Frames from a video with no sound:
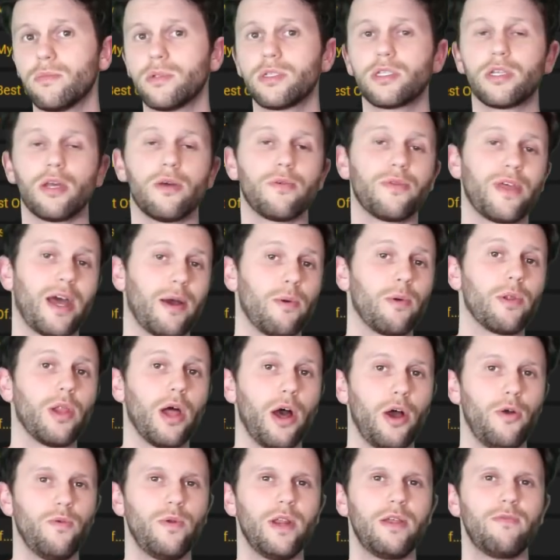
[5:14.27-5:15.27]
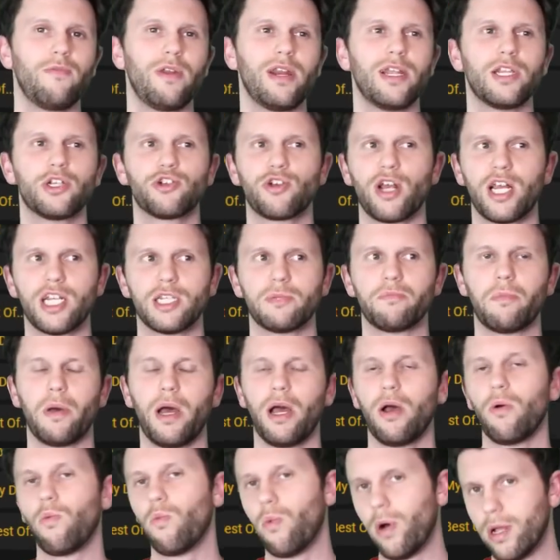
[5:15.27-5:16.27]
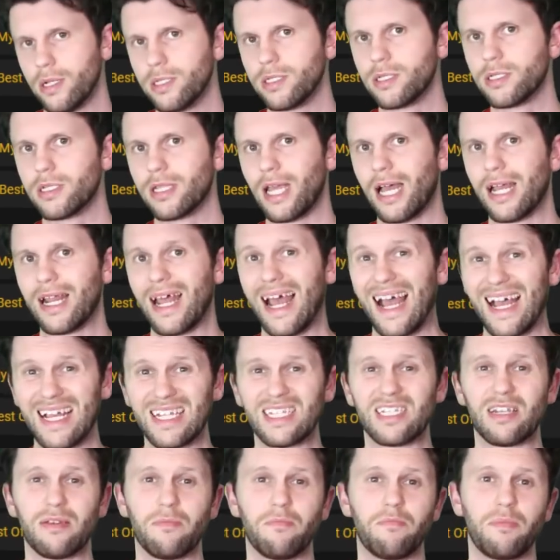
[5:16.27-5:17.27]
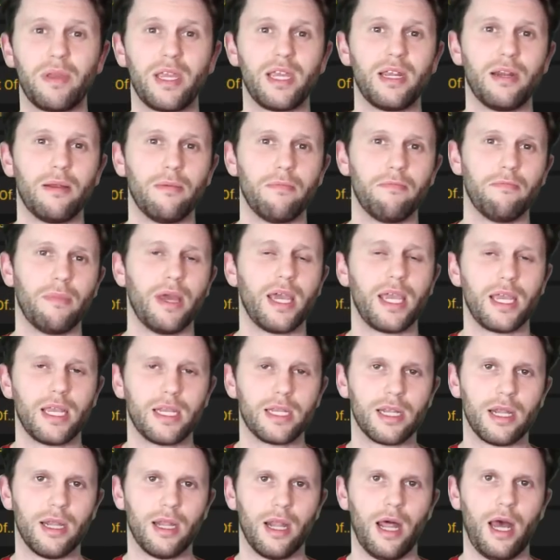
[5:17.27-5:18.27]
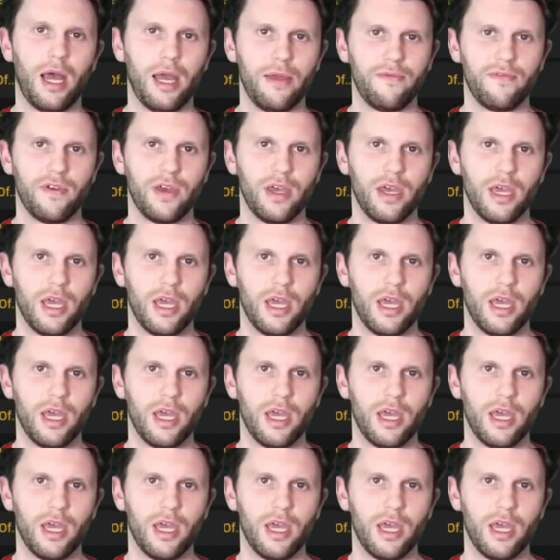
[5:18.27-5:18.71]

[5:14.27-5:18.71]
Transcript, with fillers: so that will only really transpire once that has been made live